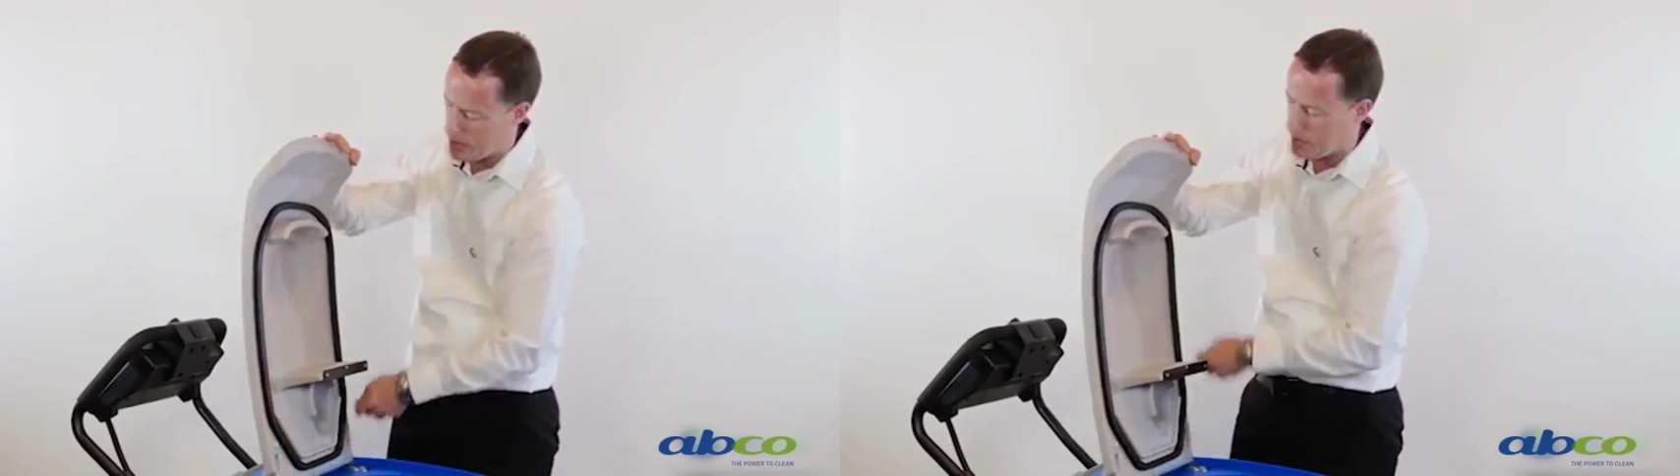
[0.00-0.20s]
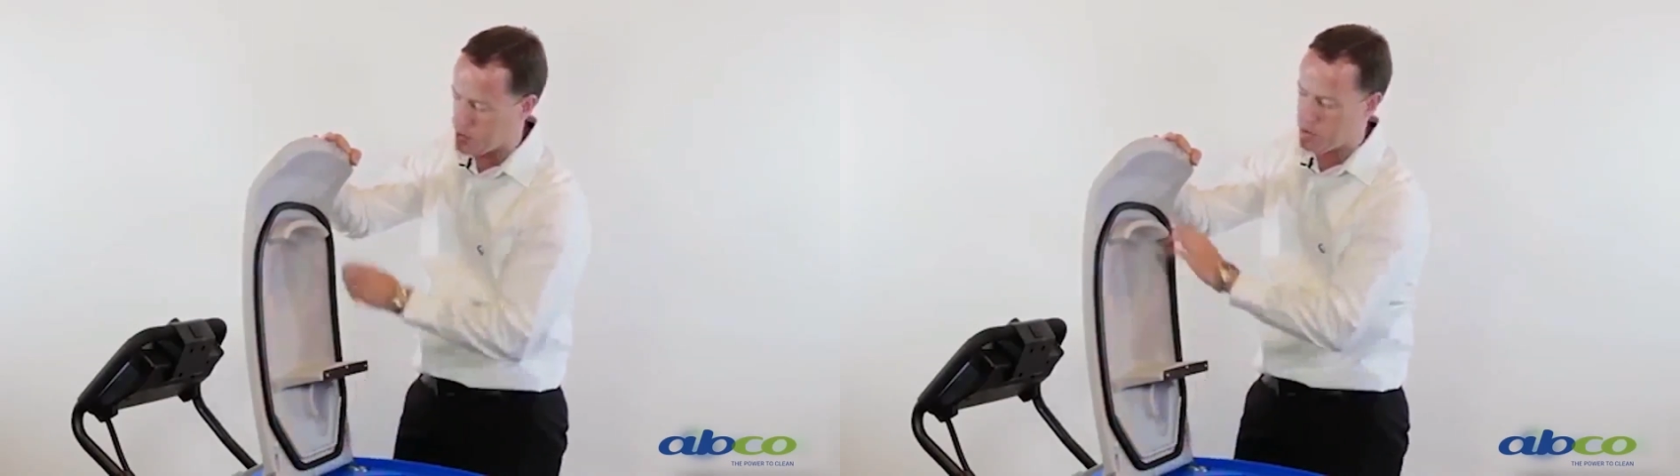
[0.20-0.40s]

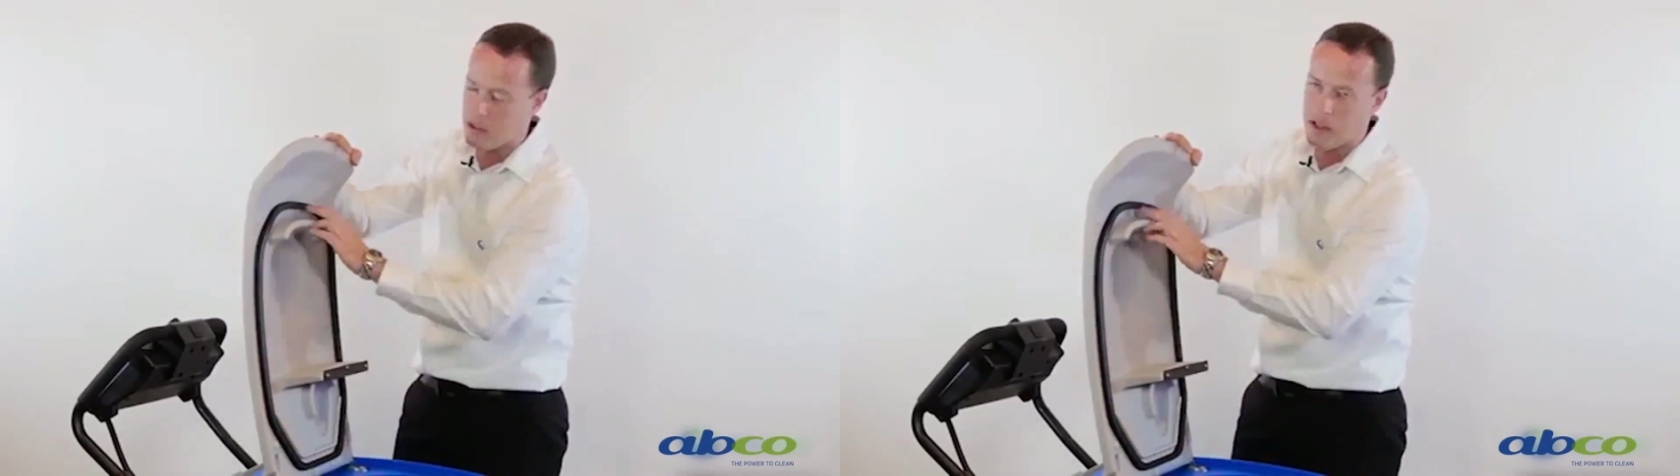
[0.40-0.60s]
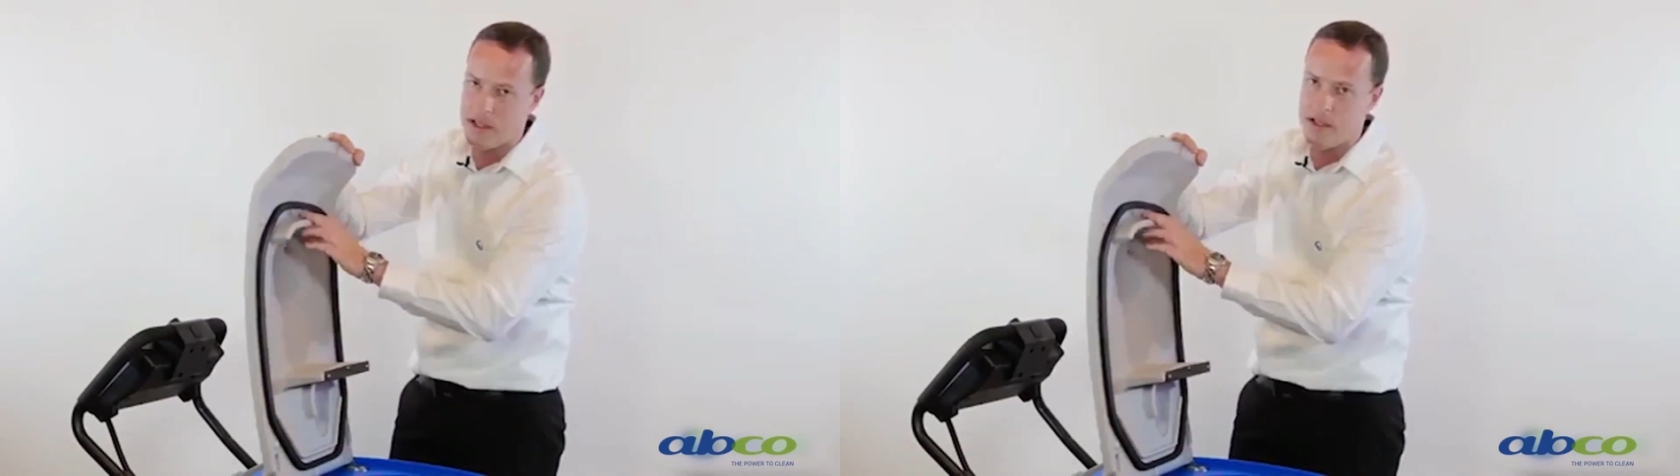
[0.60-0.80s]
is
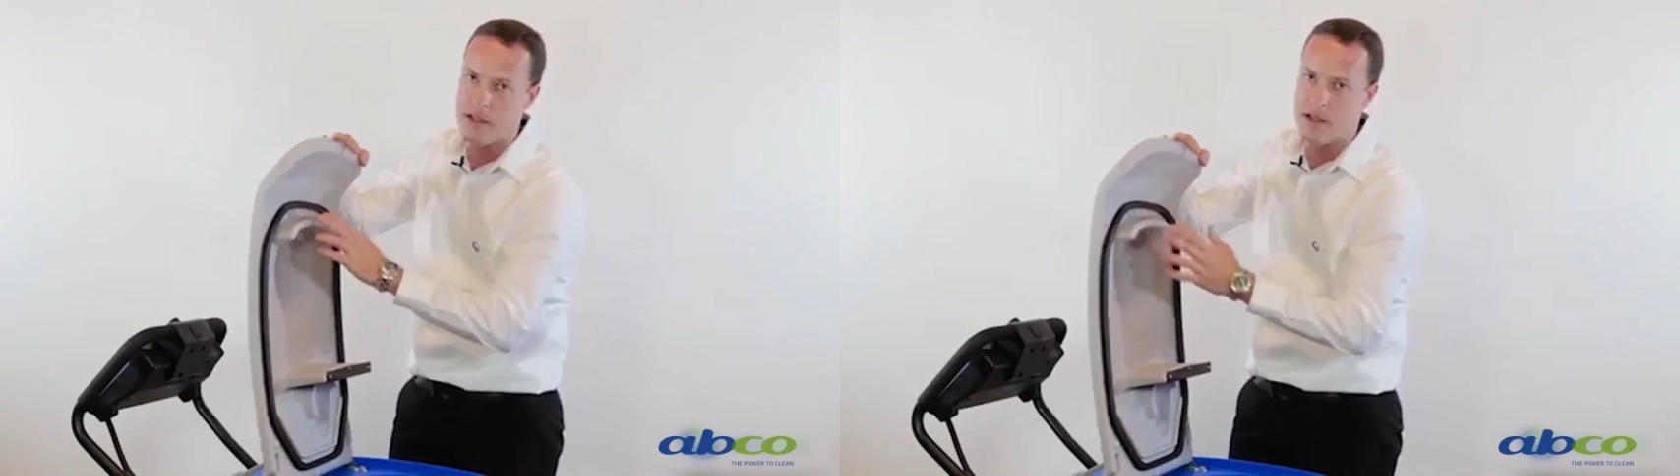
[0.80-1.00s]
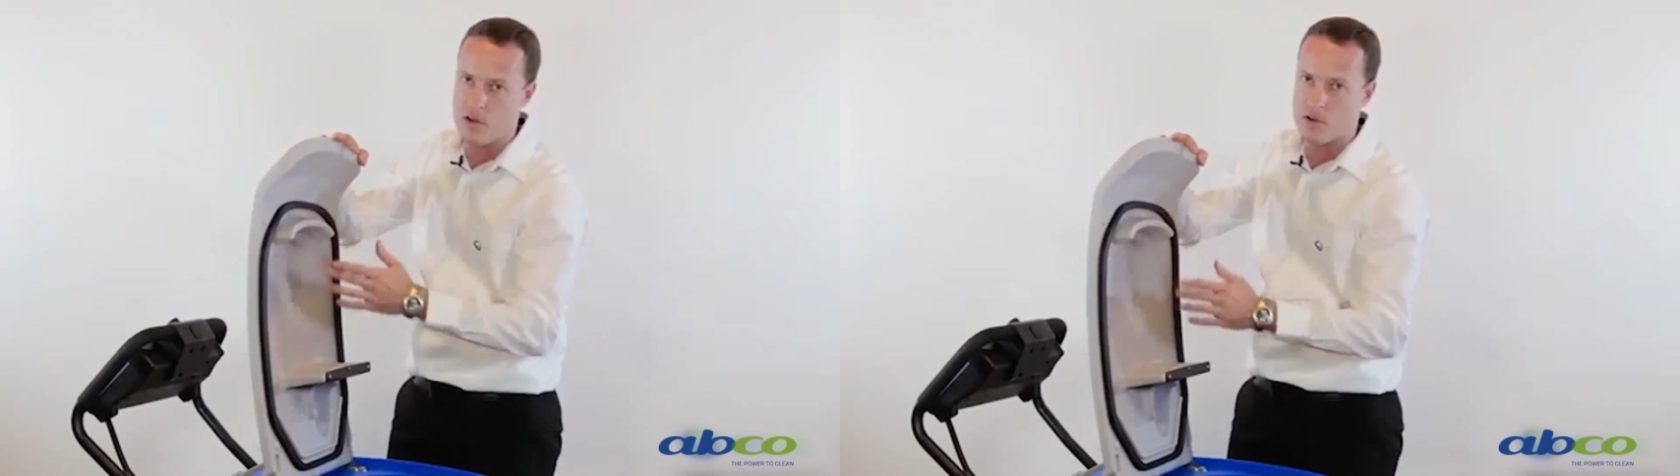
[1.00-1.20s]
clean
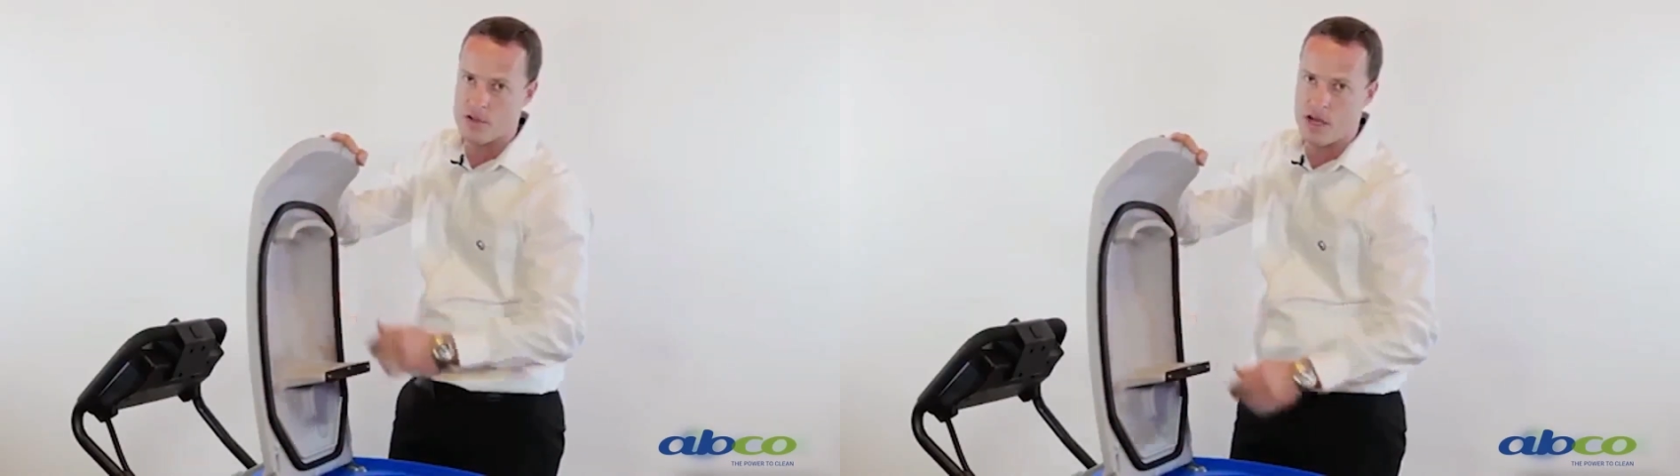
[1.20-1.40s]
and not